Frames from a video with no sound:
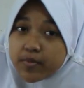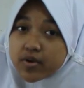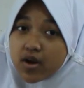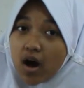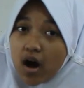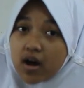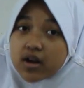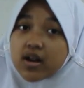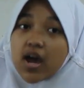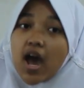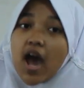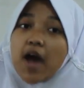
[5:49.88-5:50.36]

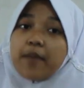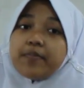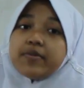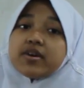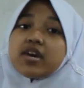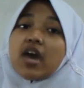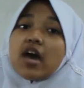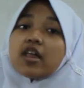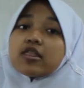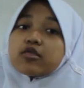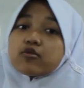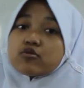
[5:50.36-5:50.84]
jumped
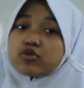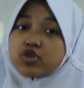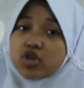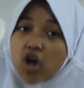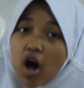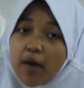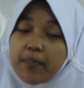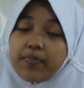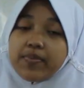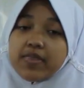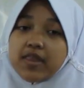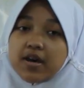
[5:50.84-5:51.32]
down and
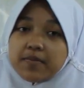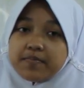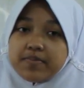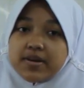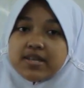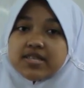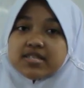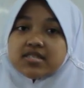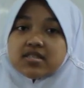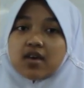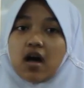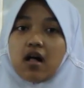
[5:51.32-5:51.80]
began to
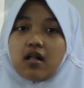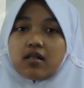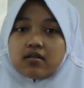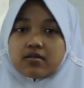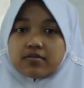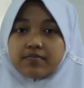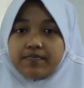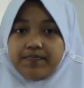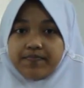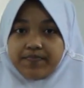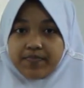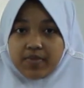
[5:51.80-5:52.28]
chop the
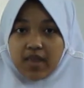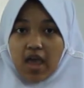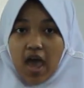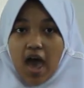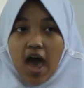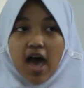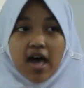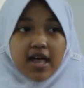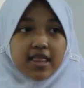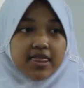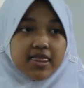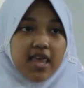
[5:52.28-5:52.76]
beanstalk.
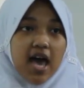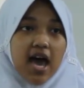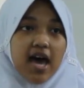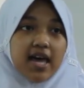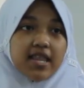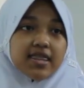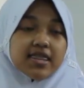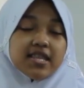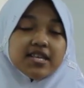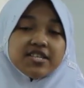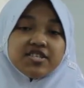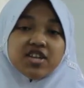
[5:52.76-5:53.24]

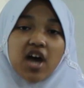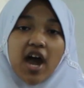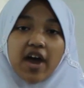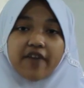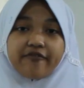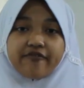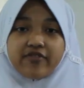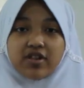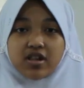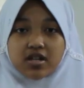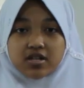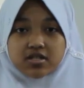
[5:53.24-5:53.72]
Then
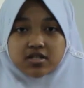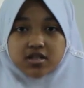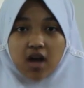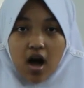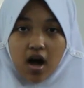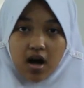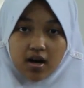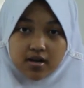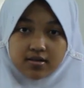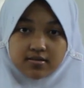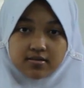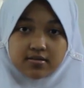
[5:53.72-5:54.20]
the giant
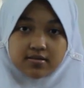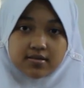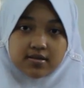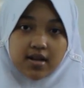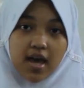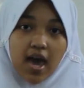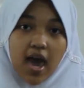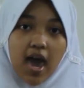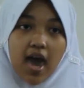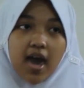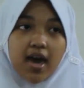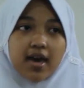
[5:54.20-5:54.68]
fell
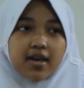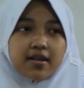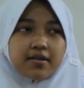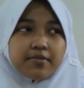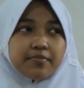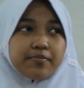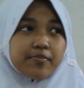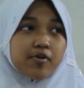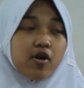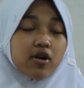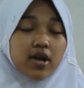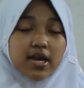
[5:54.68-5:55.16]
down
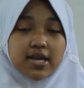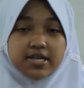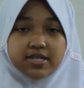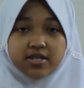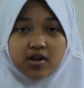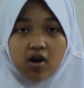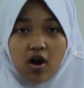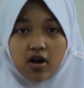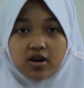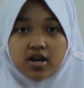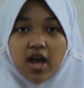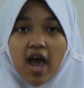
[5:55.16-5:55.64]
and
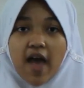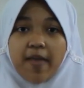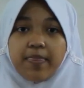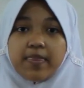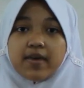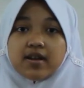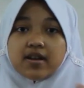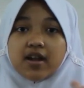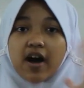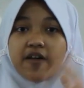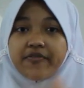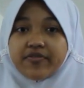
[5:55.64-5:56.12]
broke his
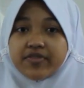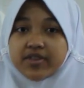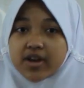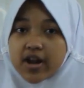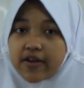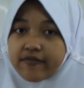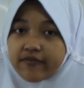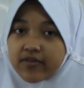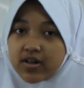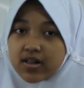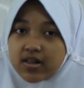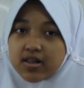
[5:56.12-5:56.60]
crown and the
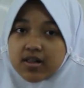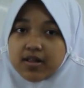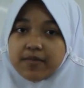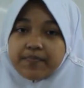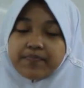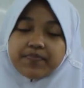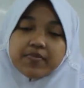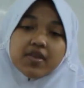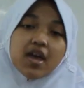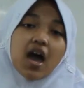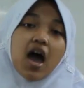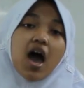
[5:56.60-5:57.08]
nut
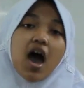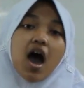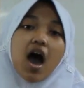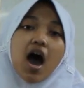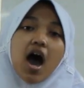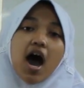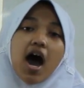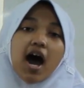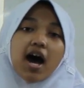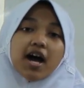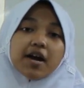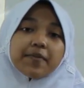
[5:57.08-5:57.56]
travel.
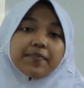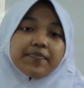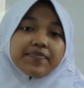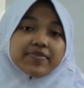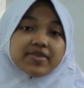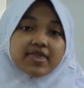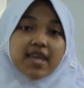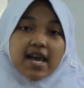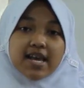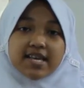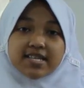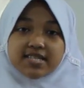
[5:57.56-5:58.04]

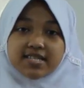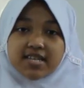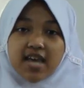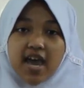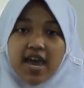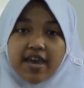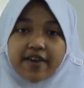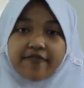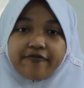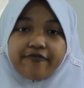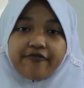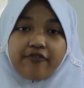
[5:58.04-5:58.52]
Harp
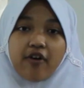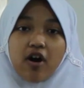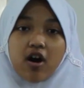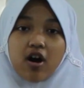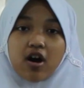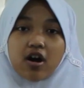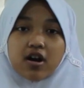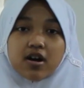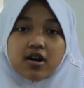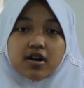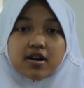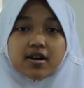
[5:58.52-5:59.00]
thanks Jack
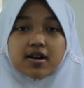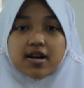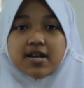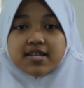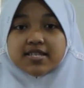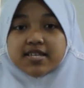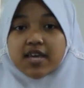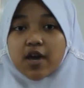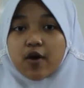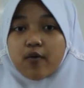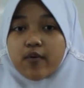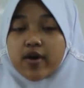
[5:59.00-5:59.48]

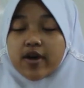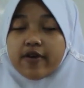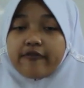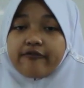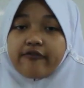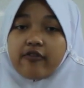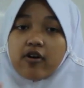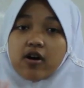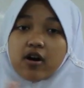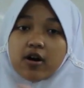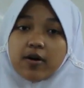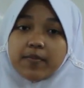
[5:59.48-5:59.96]
for
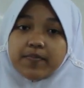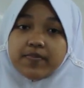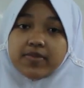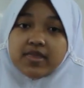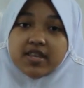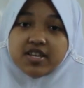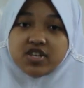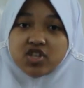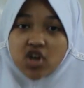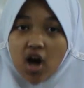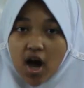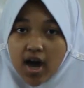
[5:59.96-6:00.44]
rescuing
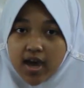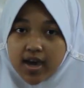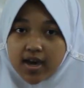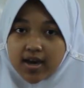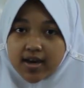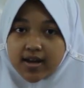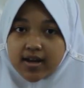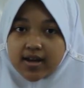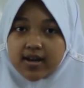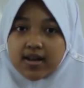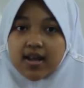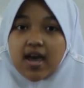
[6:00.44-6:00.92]
from the
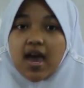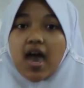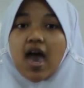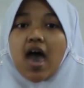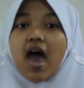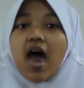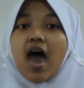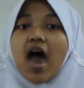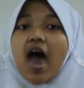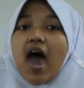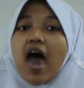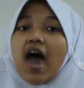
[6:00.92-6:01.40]

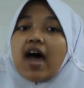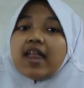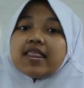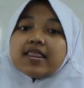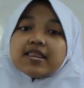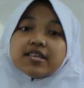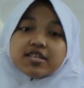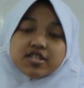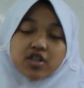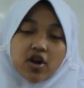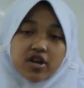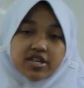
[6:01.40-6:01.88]
giant,
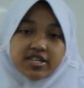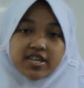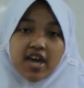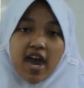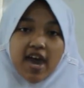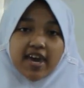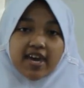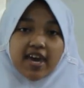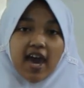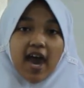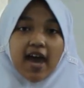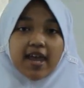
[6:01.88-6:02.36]
and
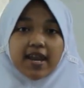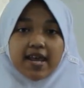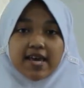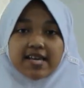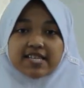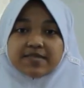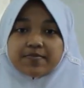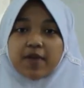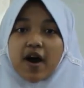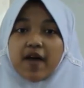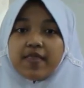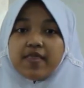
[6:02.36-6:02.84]
so Jack
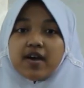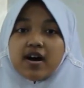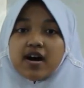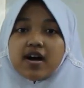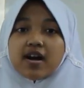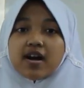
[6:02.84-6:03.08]
and his